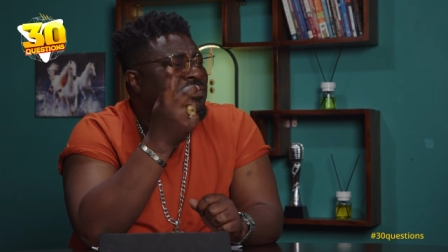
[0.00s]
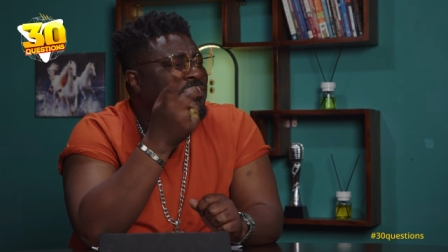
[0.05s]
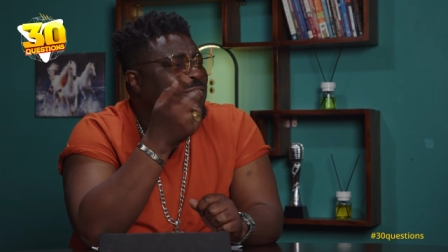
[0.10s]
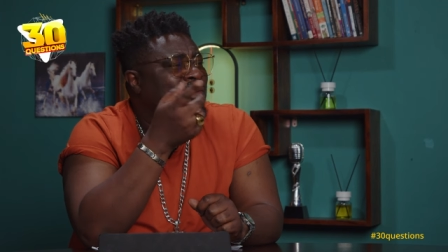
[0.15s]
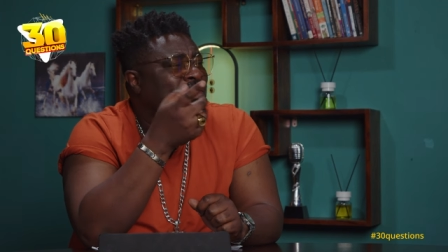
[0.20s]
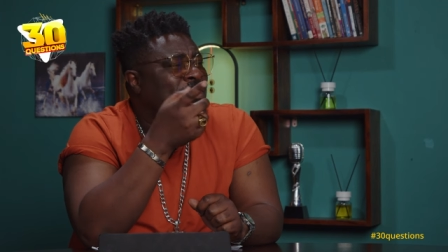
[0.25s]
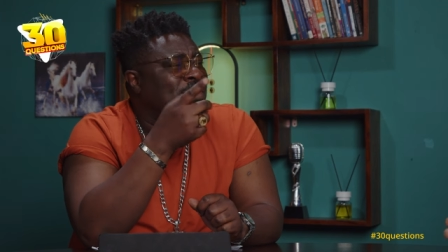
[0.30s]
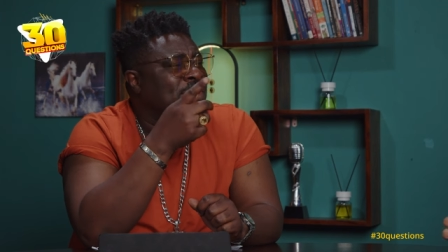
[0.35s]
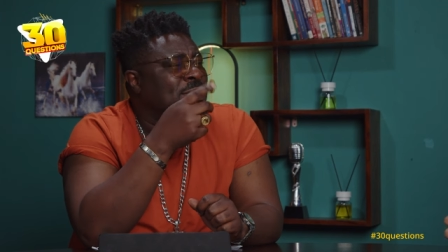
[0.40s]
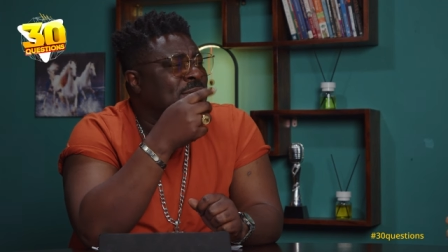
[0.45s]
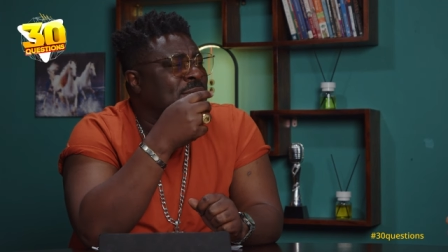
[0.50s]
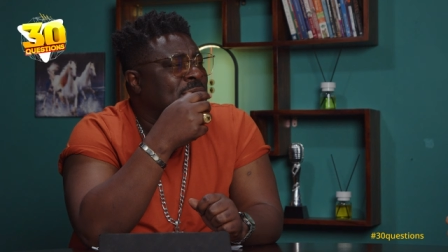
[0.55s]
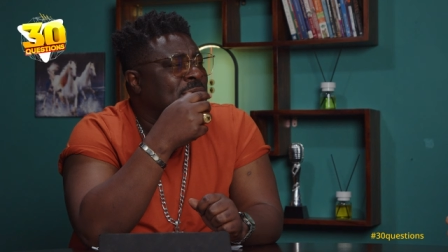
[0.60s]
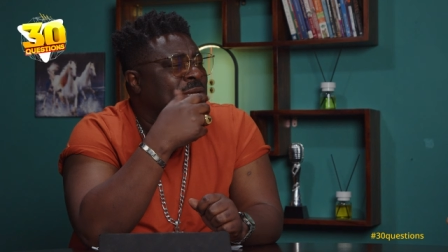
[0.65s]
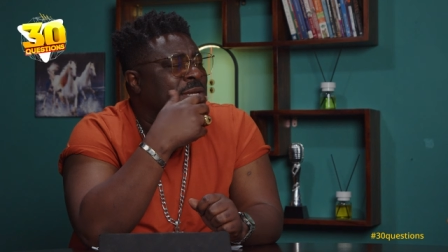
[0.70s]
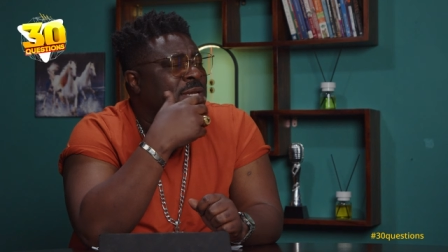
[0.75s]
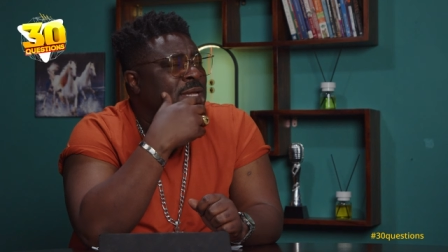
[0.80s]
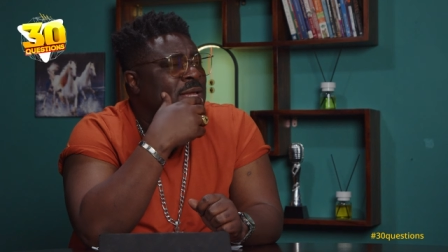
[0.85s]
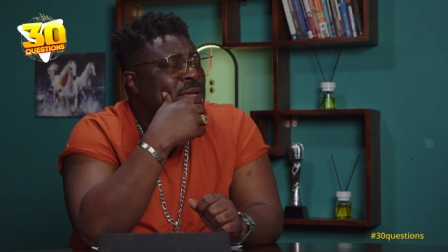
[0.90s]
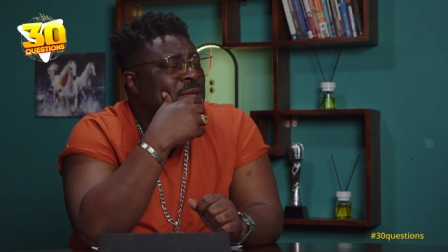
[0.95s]
Or
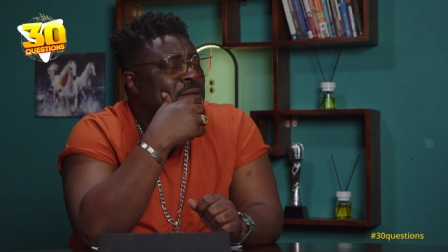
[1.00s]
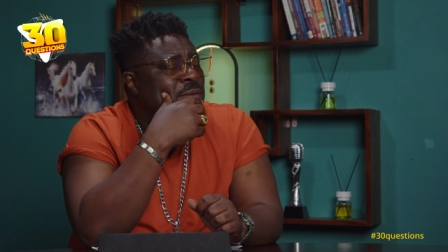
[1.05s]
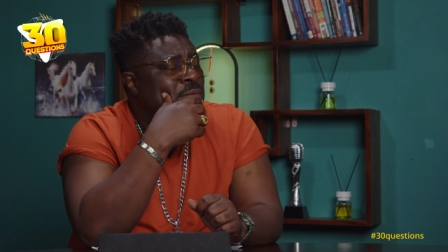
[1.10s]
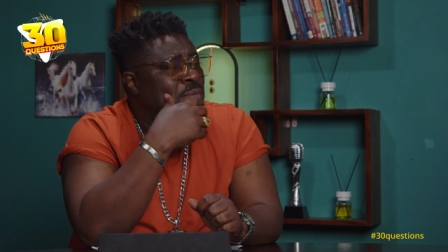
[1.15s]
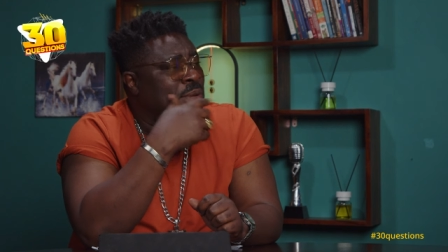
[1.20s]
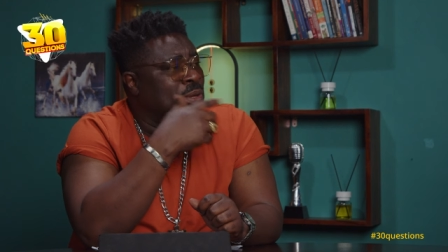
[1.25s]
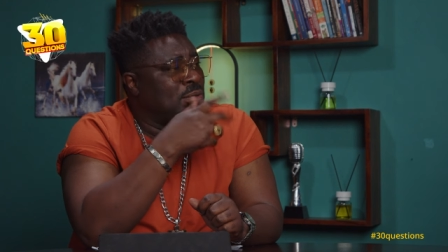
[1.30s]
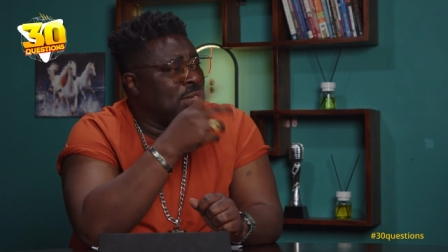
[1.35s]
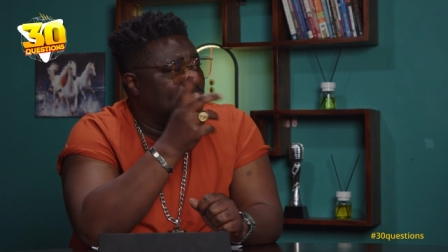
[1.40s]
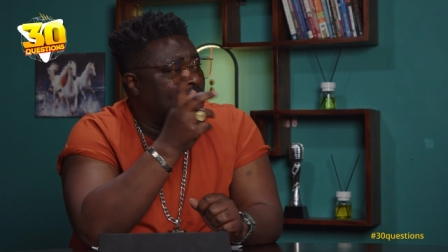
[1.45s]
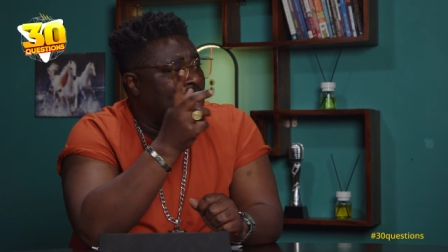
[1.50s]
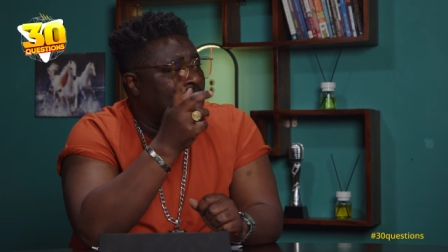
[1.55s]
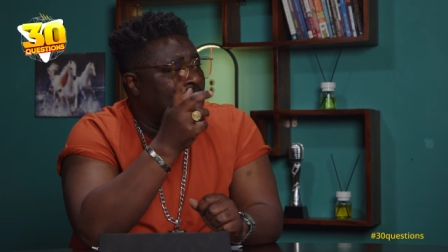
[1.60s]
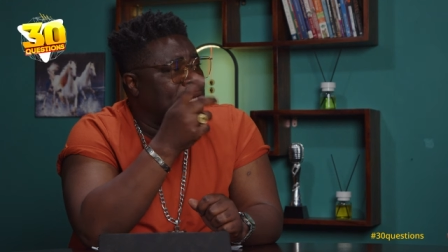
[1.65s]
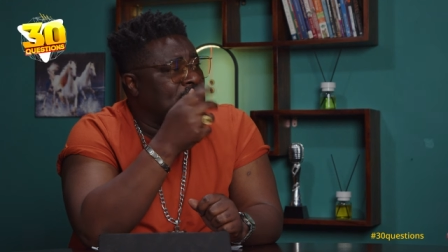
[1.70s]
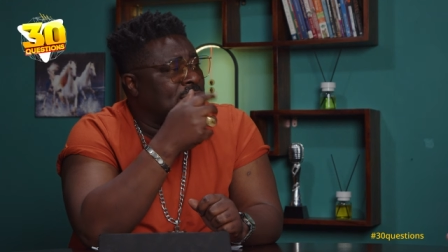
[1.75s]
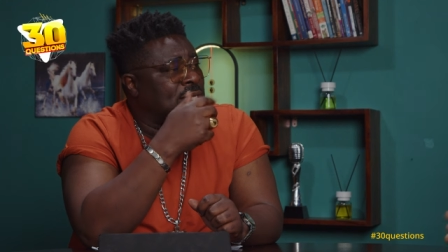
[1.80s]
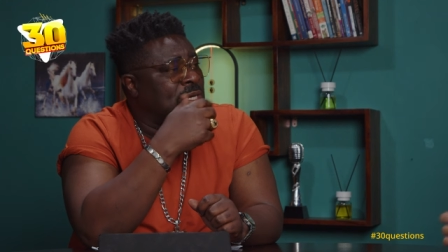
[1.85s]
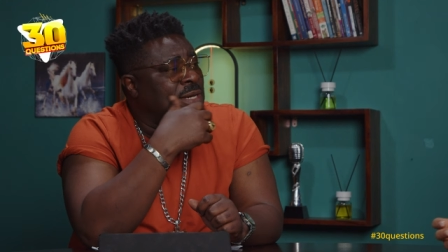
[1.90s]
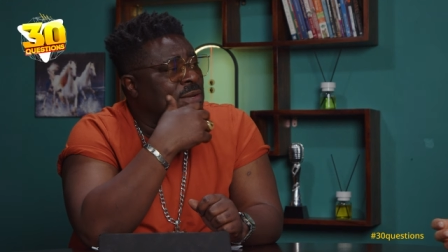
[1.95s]
Bill
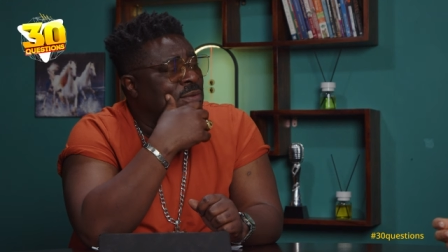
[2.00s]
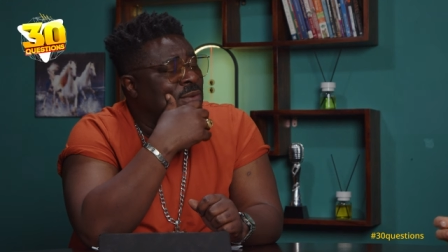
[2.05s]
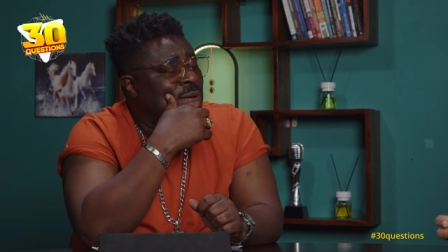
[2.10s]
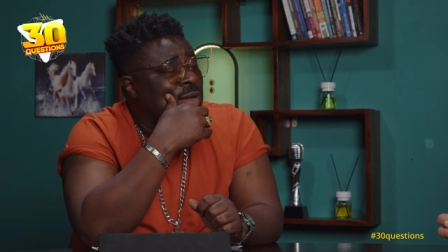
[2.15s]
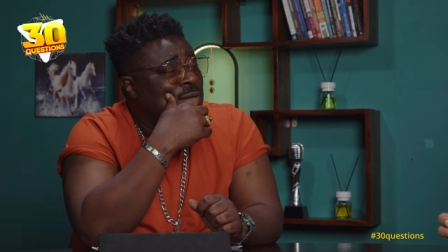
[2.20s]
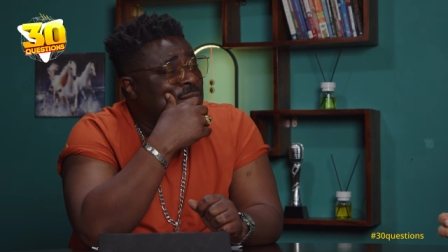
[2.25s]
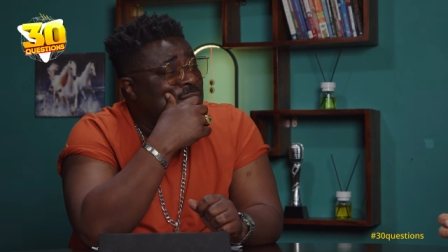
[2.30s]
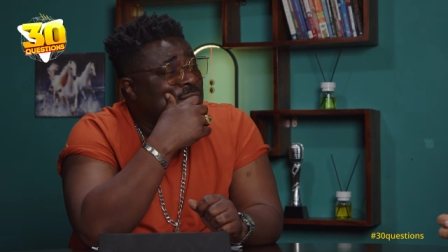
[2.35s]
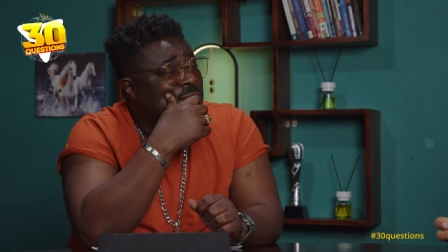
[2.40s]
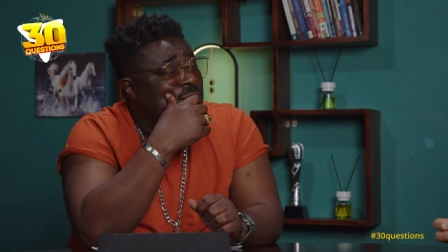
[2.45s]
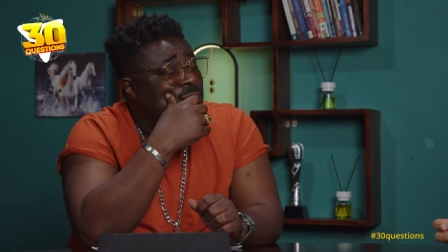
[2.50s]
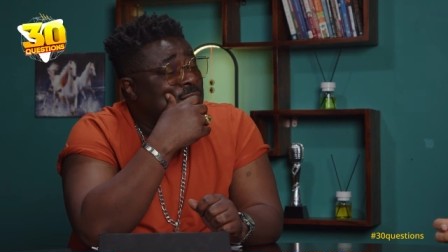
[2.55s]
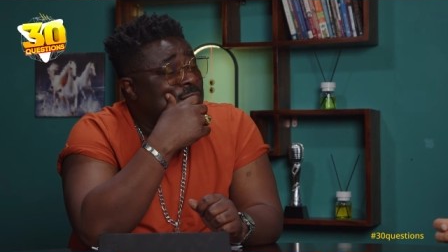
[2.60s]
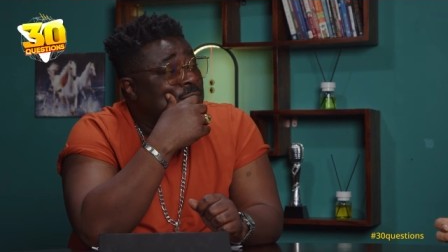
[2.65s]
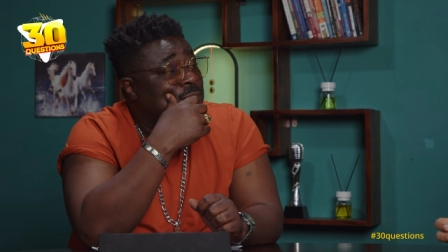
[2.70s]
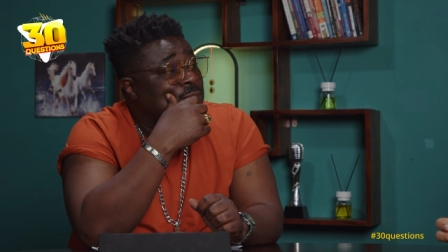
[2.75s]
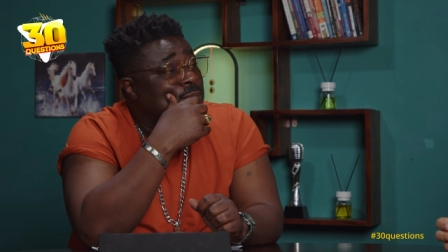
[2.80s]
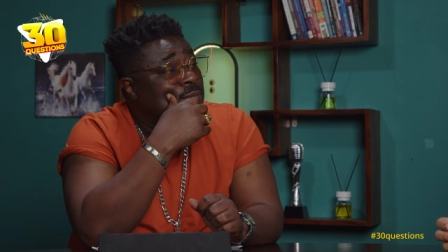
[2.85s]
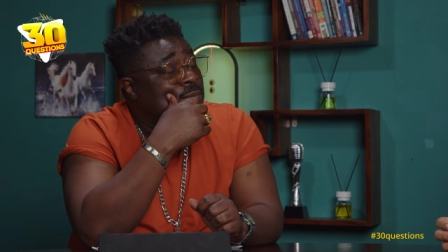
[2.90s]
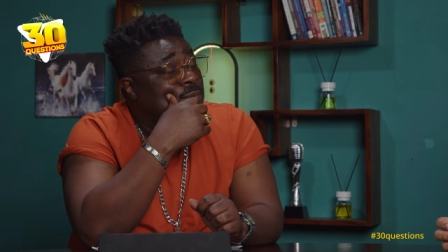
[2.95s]
Gates and the wife?
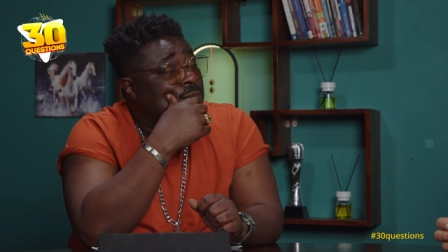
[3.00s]
Uh-huh.